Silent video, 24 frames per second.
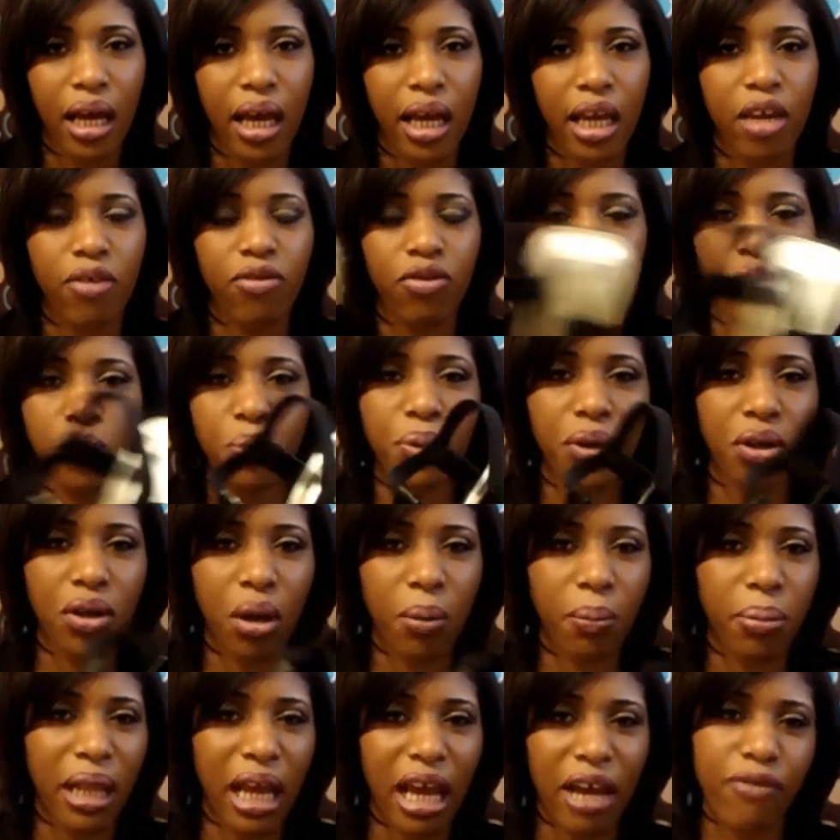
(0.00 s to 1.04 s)
if you put
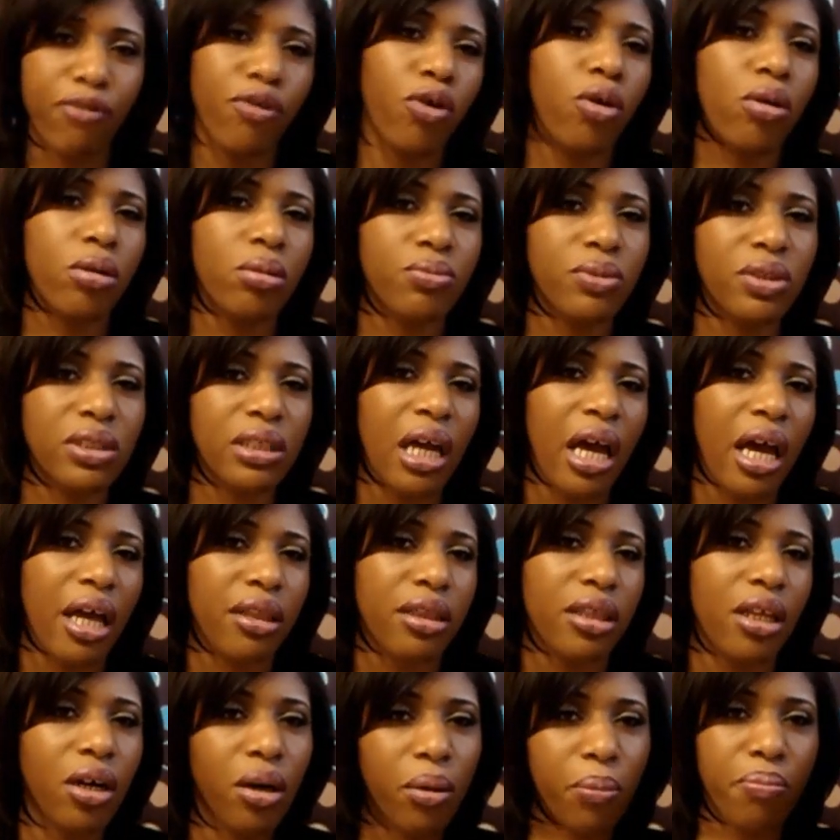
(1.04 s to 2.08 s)
on platforms,
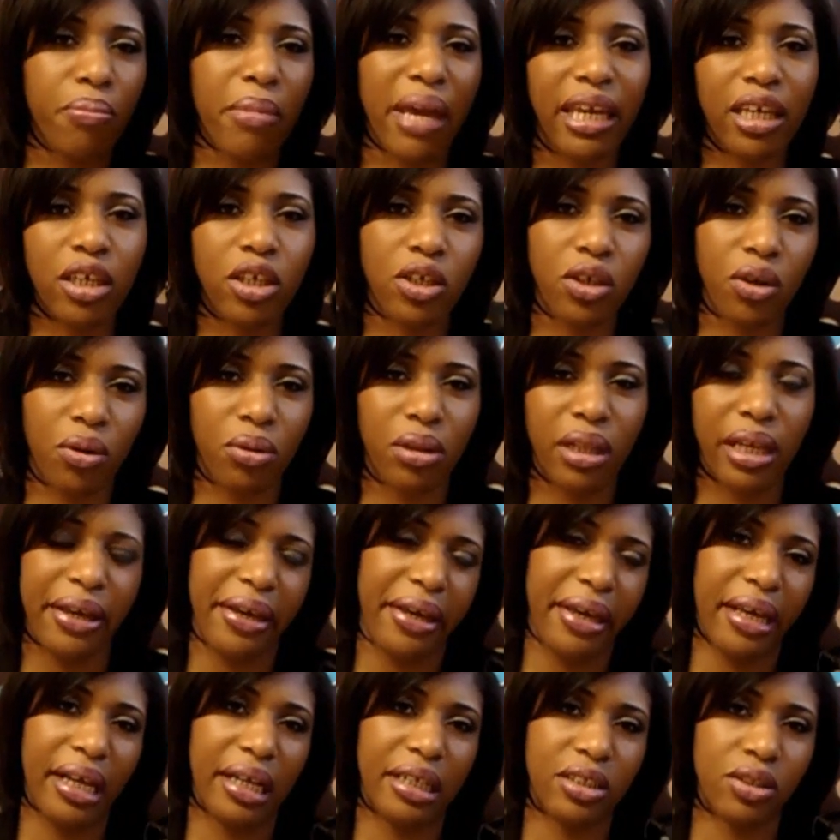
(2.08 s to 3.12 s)
they'll make your
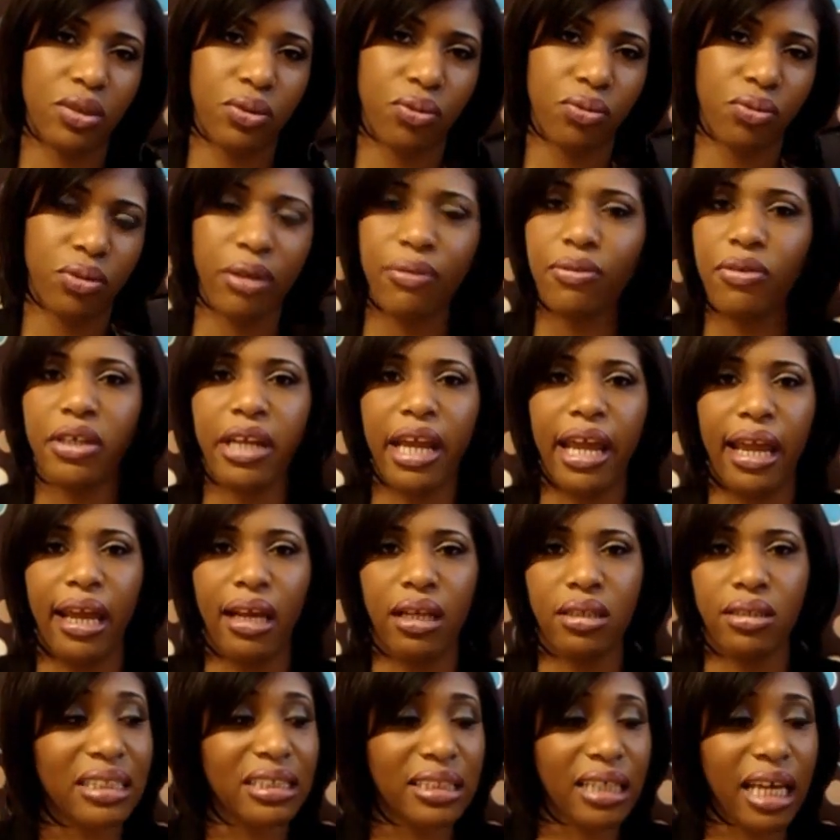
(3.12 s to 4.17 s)
legs river dance.
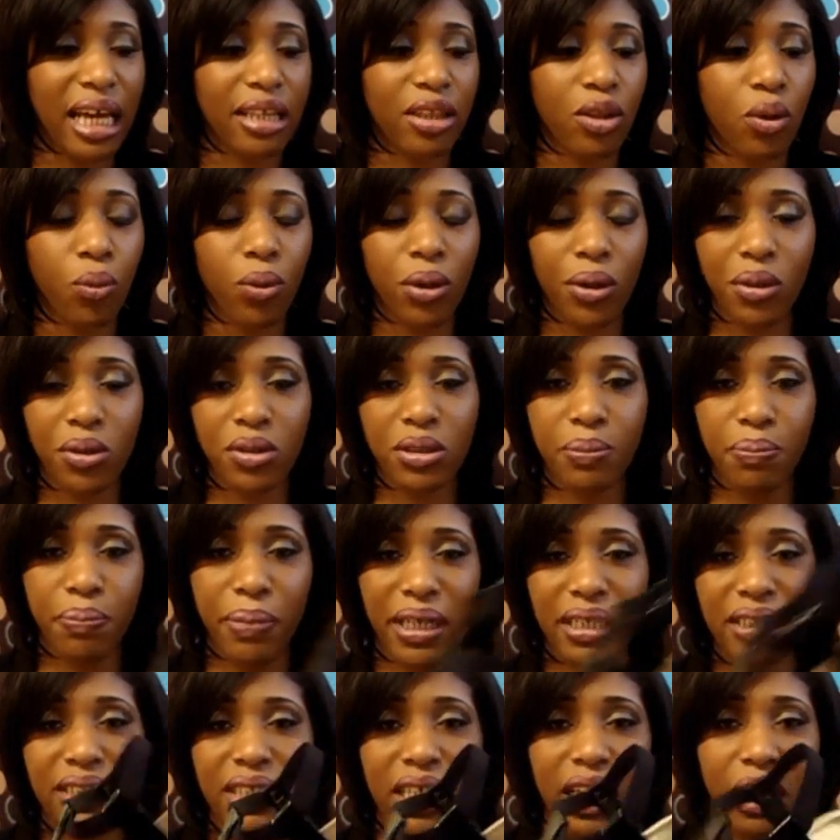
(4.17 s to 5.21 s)
It's like the world's
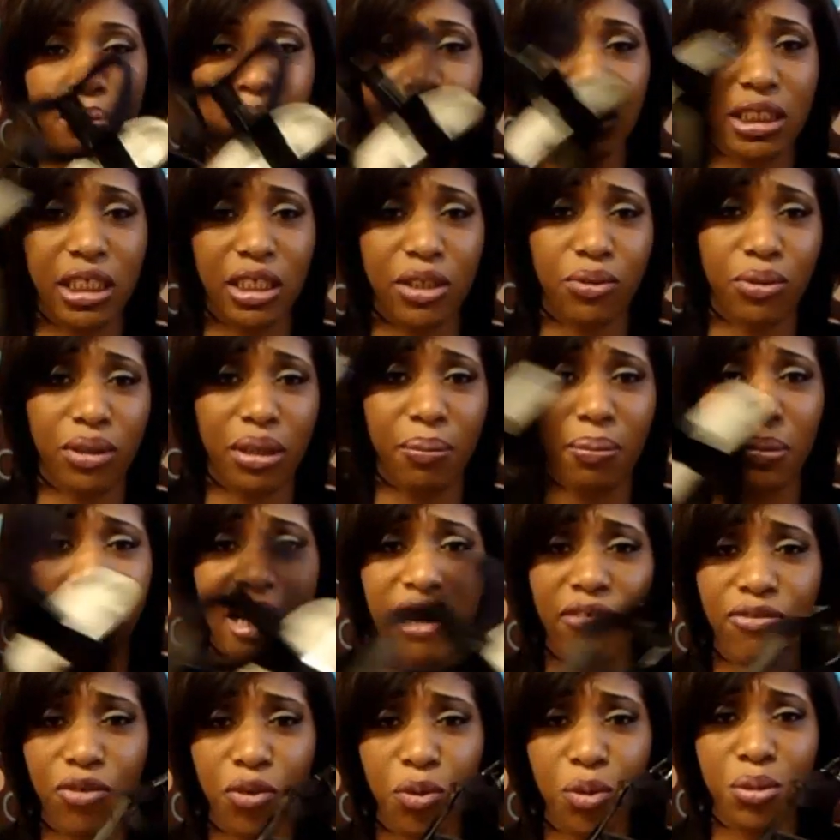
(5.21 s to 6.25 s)
best kept secret.
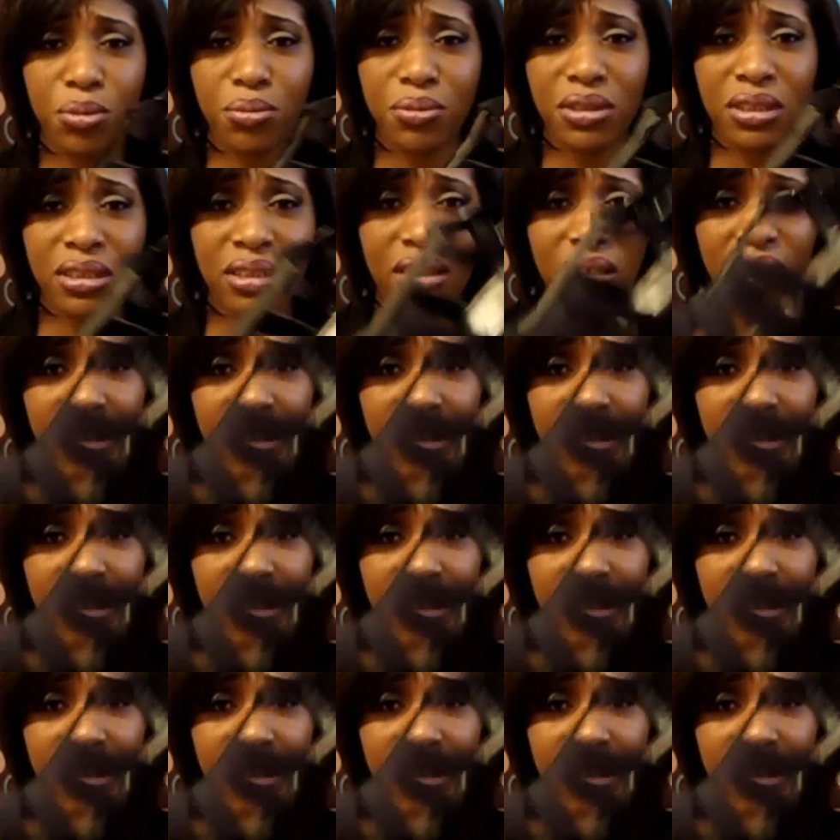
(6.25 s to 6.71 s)
Platforms